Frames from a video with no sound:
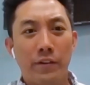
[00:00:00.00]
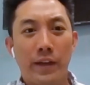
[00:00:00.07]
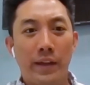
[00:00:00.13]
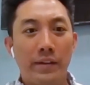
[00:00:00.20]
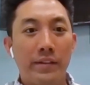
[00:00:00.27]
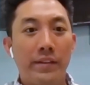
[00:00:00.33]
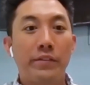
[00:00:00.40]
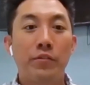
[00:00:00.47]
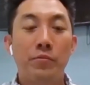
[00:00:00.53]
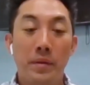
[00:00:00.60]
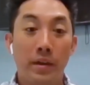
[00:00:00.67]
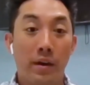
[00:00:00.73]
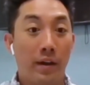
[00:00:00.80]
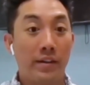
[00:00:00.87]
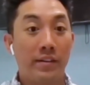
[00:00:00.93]
And to
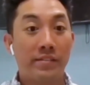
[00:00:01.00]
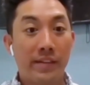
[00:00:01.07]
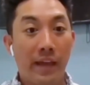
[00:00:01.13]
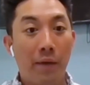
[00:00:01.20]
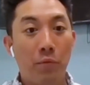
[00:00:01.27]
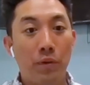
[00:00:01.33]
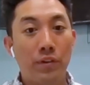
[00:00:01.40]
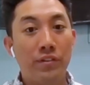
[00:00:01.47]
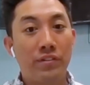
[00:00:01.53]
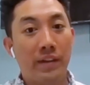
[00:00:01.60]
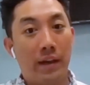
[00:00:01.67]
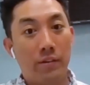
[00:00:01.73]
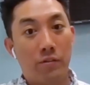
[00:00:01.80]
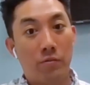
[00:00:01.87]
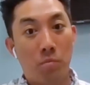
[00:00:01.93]
be honest, that one
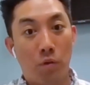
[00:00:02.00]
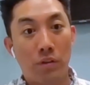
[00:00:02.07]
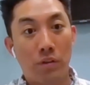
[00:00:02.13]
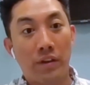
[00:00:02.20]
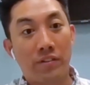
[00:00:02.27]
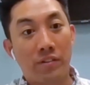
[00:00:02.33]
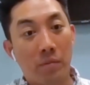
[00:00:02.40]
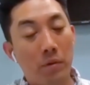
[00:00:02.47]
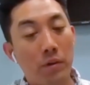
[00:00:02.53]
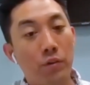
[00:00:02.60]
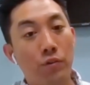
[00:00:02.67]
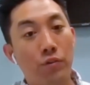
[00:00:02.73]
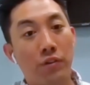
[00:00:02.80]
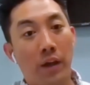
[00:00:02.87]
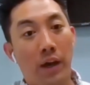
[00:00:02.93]
sounds more like someone
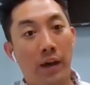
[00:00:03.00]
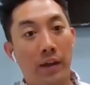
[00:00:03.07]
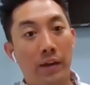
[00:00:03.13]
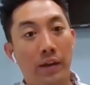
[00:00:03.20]
who's not,